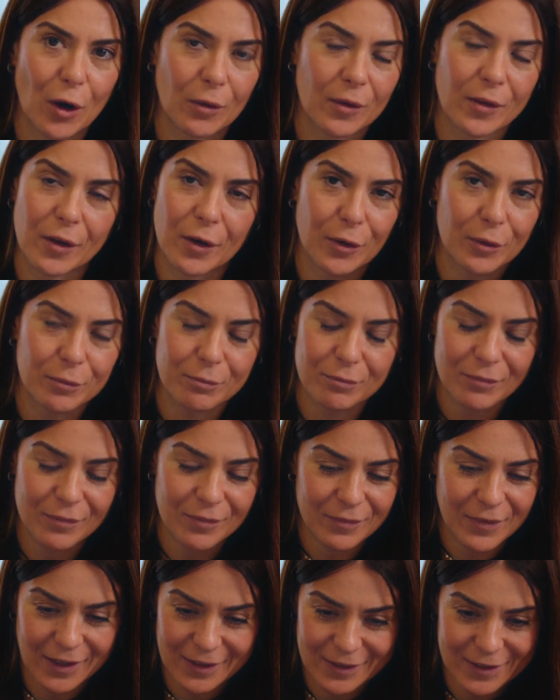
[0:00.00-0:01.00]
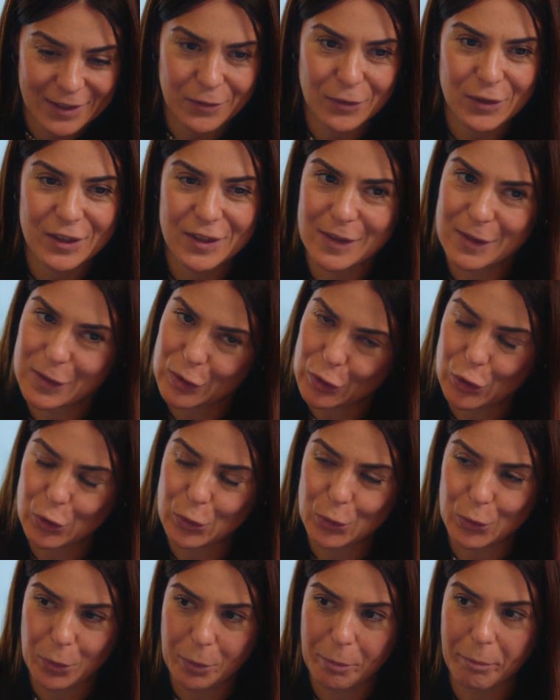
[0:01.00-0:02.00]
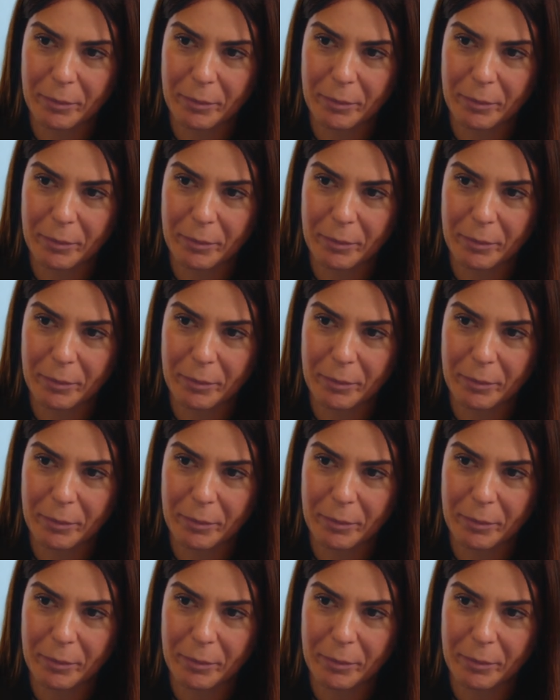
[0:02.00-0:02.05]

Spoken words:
their activities to